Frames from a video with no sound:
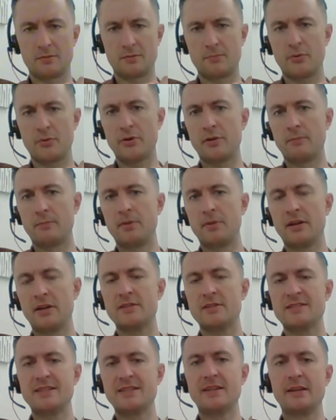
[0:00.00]
pretty big
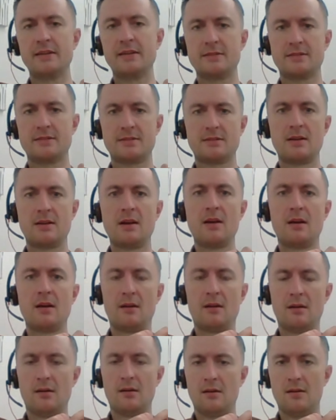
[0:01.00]
cities
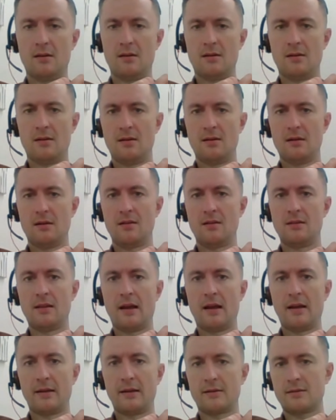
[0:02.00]

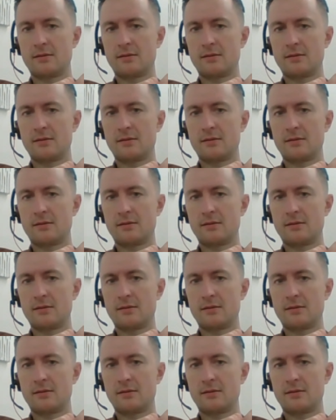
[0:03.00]
like